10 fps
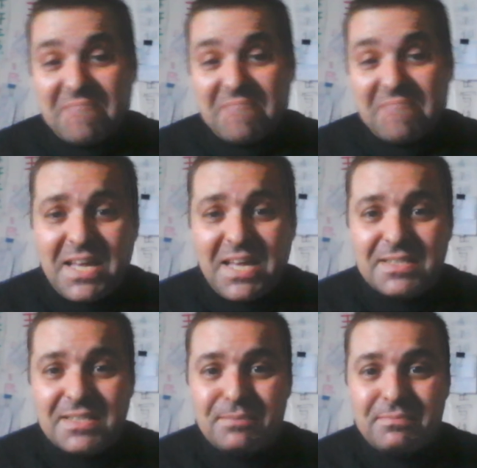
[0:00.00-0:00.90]
Yeah,
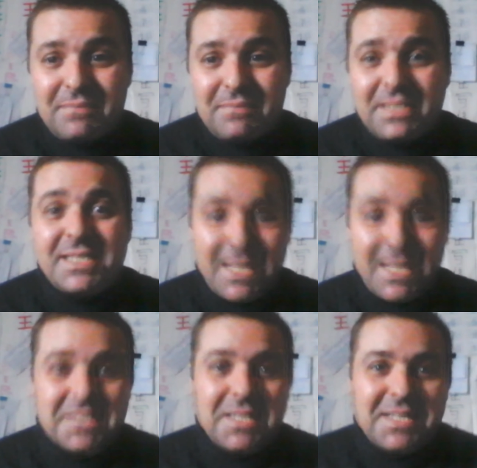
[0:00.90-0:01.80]
and
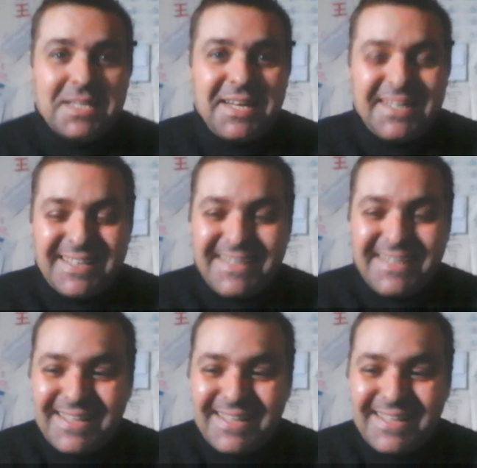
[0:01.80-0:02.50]
sucks a little,